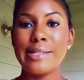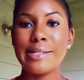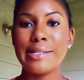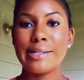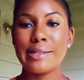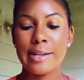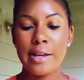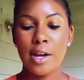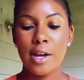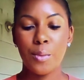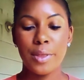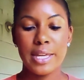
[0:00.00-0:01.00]
is
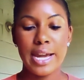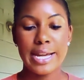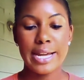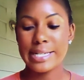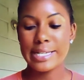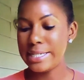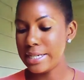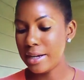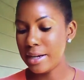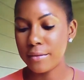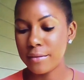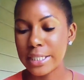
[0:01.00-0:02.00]
with the idea
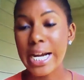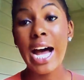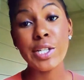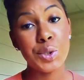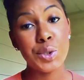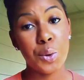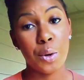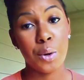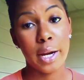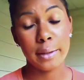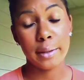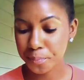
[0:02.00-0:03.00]
of
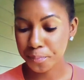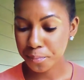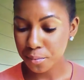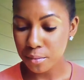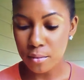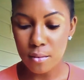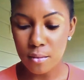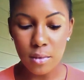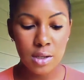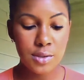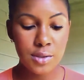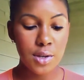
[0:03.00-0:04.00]
contouring.
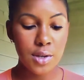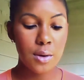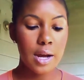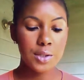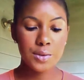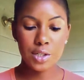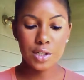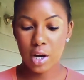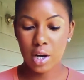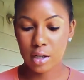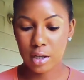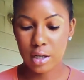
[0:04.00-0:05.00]
So I'll use a
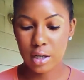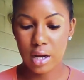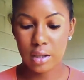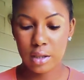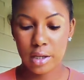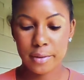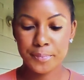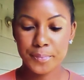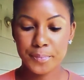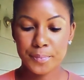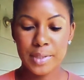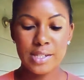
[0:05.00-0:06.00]
darker color.
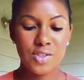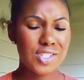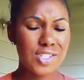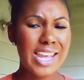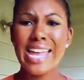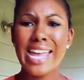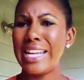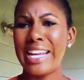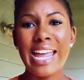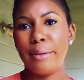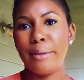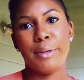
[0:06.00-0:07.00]
This is just
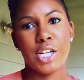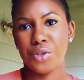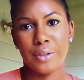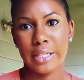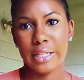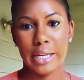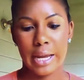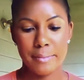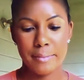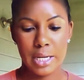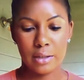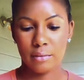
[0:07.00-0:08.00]
any blush, really. I
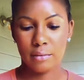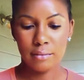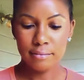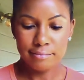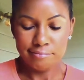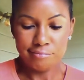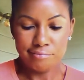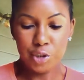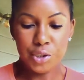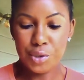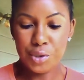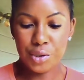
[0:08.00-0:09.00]
mean,
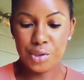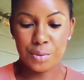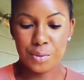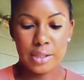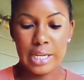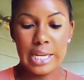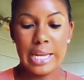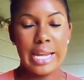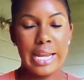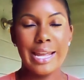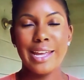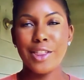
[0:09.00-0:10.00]
you can do this with
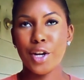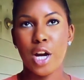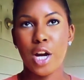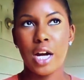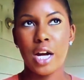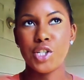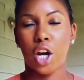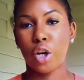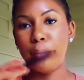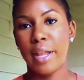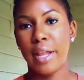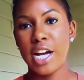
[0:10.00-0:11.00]
either a
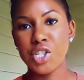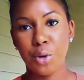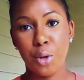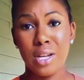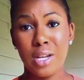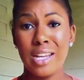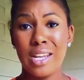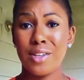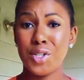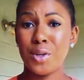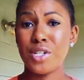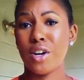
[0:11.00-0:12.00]
darker blush, or you can either
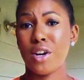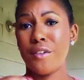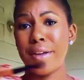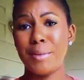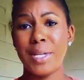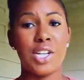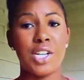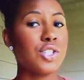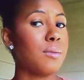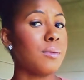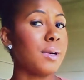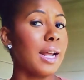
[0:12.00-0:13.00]
do a darker
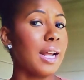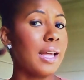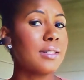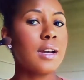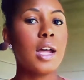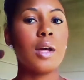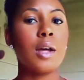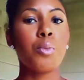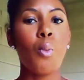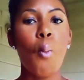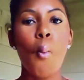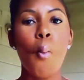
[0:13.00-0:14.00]
foundation. But I like to kind of
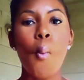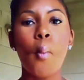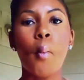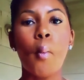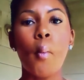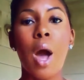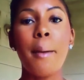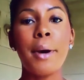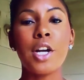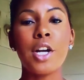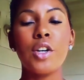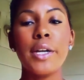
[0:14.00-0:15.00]

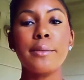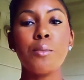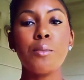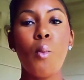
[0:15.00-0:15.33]
pucker in.